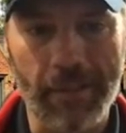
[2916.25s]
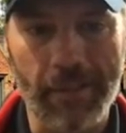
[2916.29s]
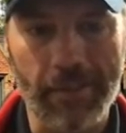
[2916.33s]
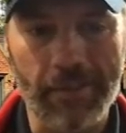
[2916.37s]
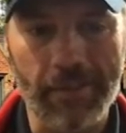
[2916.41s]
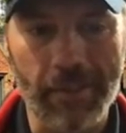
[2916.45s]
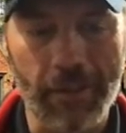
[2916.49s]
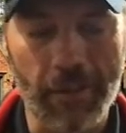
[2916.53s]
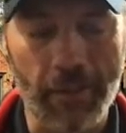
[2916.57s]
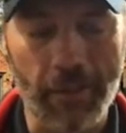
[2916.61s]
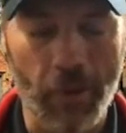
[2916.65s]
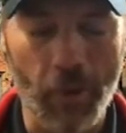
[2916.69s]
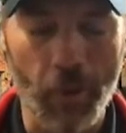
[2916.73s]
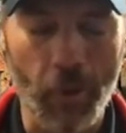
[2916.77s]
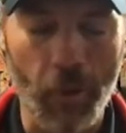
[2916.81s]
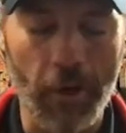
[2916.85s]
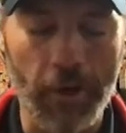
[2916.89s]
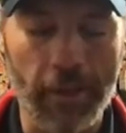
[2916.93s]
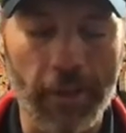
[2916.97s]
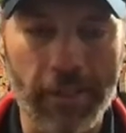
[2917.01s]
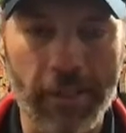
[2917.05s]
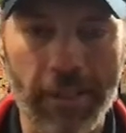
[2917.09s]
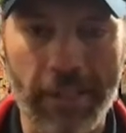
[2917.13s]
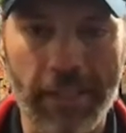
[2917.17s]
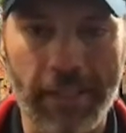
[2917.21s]
during
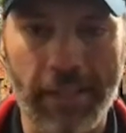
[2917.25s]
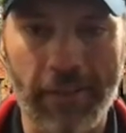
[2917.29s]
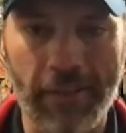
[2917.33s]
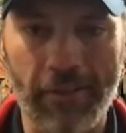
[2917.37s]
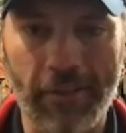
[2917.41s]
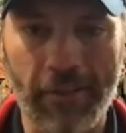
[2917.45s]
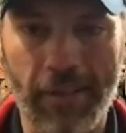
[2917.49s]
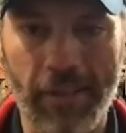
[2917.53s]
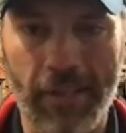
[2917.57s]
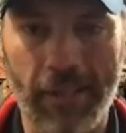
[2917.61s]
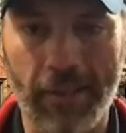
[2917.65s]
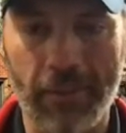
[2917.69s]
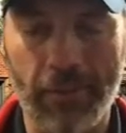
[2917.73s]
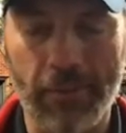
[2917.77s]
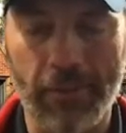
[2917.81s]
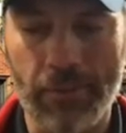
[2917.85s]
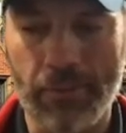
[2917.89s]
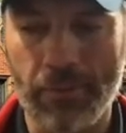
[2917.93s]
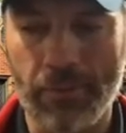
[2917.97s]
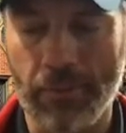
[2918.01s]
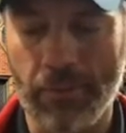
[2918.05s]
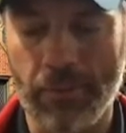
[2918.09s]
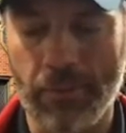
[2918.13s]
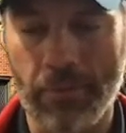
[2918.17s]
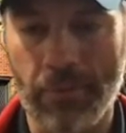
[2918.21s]
quarantine and everything, which
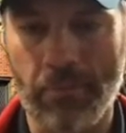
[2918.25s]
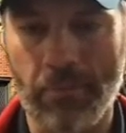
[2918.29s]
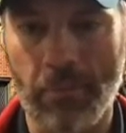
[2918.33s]
was